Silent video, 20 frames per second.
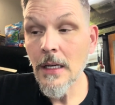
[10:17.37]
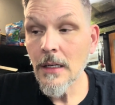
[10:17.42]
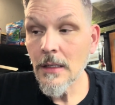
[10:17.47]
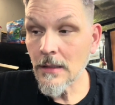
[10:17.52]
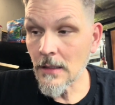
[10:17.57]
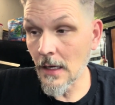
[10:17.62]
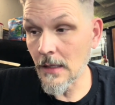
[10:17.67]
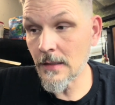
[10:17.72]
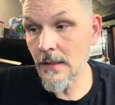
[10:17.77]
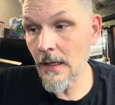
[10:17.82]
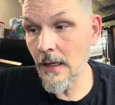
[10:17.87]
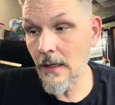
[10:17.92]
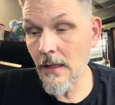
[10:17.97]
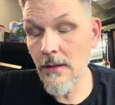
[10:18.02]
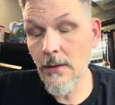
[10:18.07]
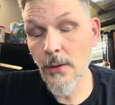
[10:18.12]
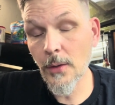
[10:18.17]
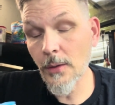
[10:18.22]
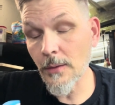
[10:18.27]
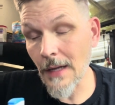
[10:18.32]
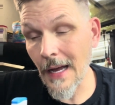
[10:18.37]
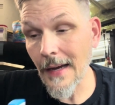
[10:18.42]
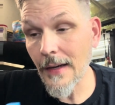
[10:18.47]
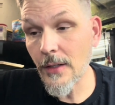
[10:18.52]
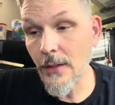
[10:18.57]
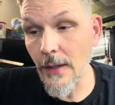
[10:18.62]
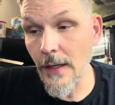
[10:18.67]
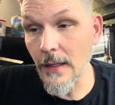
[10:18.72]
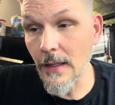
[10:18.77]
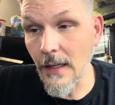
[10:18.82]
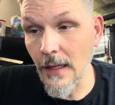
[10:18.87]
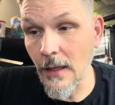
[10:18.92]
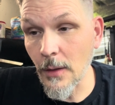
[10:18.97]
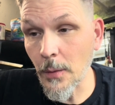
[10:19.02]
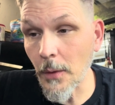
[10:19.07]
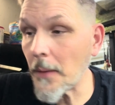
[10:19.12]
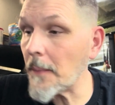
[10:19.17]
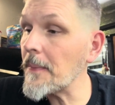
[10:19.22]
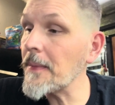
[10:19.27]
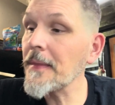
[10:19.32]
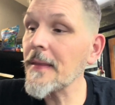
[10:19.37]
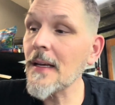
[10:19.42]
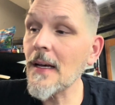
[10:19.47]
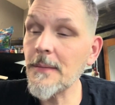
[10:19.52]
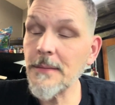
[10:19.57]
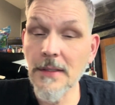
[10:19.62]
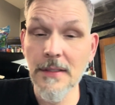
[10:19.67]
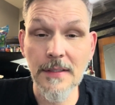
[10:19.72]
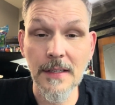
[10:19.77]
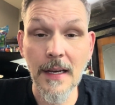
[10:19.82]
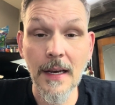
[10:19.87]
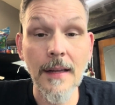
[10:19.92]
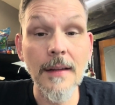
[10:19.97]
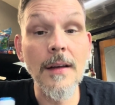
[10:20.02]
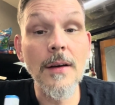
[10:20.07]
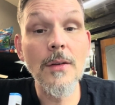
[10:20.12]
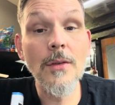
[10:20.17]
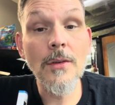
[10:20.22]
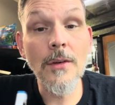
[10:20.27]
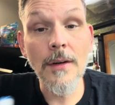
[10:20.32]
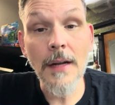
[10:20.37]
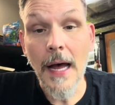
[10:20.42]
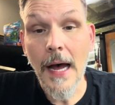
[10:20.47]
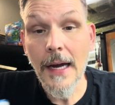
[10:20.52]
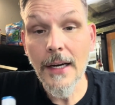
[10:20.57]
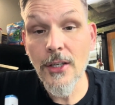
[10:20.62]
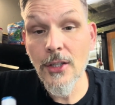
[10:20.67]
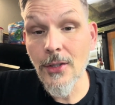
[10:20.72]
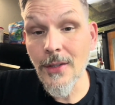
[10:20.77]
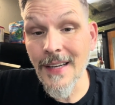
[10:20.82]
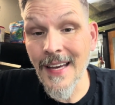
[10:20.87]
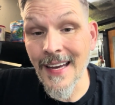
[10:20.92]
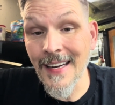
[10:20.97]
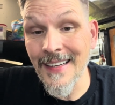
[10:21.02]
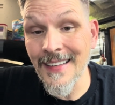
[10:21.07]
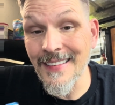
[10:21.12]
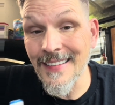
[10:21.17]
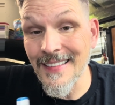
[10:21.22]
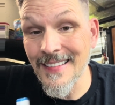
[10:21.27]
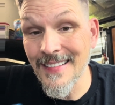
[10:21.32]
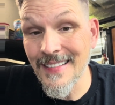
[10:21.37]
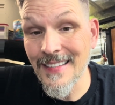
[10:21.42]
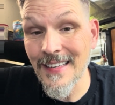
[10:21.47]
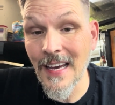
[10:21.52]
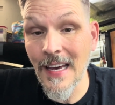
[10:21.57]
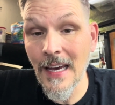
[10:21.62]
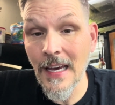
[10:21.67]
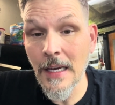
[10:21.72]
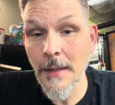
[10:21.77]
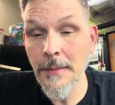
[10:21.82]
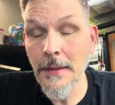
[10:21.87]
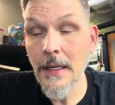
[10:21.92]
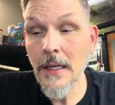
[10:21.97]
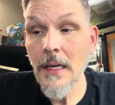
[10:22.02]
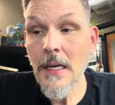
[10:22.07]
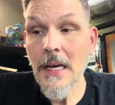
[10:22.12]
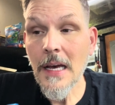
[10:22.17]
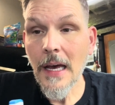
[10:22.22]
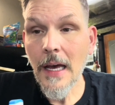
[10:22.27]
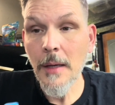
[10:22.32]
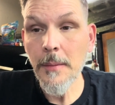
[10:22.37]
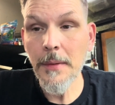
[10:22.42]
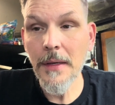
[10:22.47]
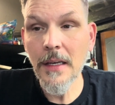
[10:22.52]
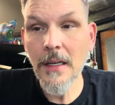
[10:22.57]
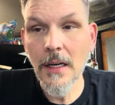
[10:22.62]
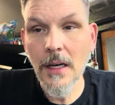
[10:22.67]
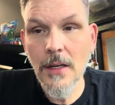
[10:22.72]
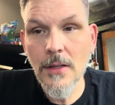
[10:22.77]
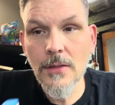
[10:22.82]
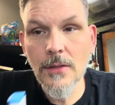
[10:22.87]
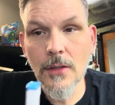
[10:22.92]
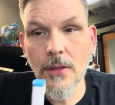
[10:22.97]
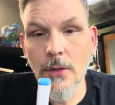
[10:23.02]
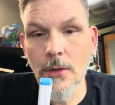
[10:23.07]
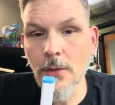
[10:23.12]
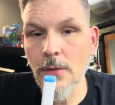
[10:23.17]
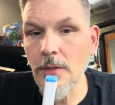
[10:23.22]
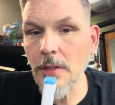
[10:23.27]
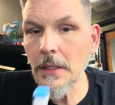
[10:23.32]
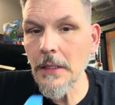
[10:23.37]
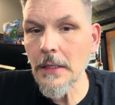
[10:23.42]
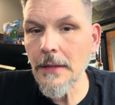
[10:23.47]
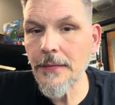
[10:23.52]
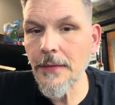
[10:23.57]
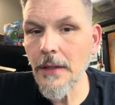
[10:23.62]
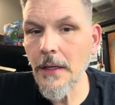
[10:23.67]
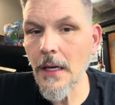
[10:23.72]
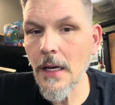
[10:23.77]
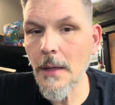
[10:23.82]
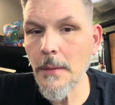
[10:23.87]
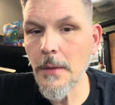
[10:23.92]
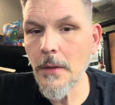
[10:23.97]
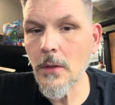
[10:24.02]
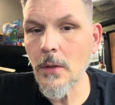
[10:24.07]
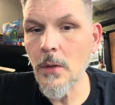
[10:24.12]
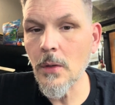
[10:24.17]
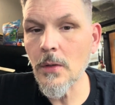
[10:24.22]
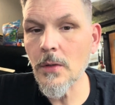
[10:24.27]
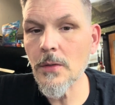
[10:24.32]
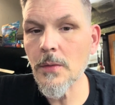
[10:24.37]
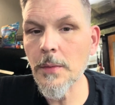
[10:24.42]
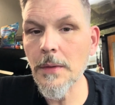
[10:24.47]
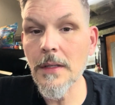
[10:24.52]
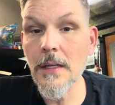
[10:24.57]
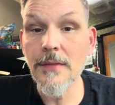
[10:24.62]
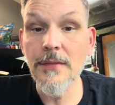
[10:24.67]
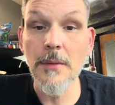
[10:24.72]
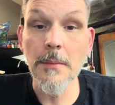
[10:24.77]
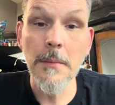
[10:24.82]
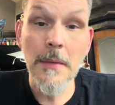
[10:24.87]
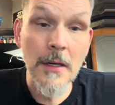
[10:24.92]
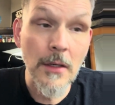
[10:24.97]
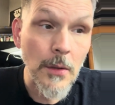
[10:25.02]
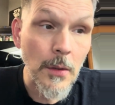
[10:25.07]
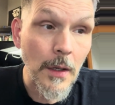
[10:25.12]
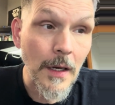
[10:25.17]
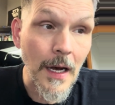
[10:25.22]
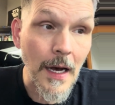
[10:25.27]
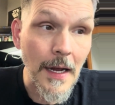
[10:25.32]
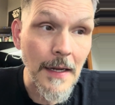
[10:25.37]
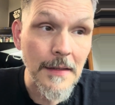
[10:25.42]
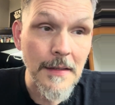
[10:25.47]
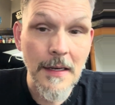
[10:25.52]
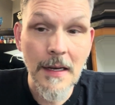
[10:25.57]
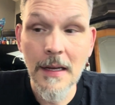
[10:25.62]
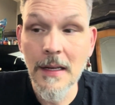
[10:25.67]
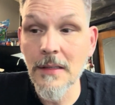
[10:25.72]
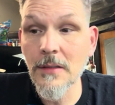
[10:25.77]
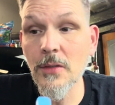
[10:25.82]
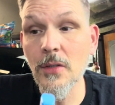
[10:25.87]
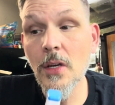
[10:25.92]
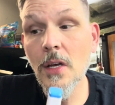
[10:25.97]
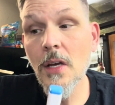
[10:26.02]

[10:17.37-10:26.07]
Not saying that they're not created equal, just saying they're not created the same. And because they're using different chemicals with different mineral contents,